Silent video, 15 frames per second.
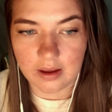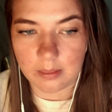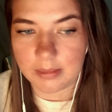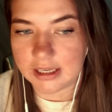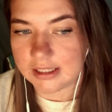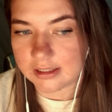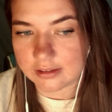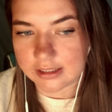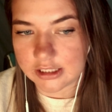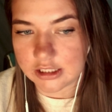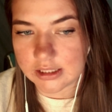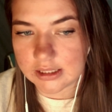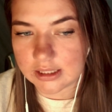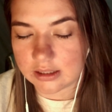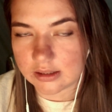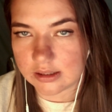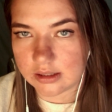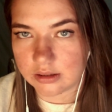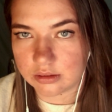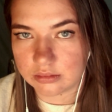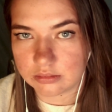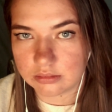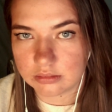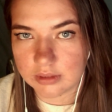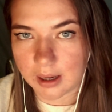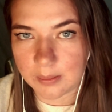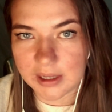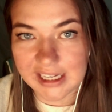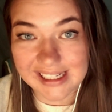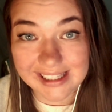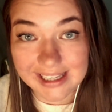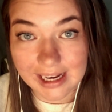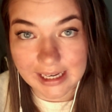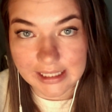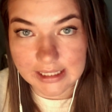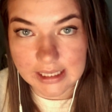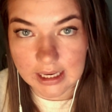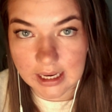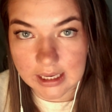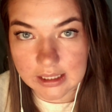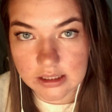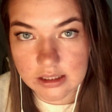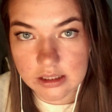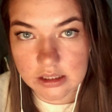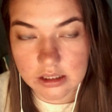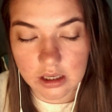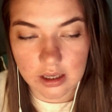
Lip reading: that basically just tells you how many sides it has.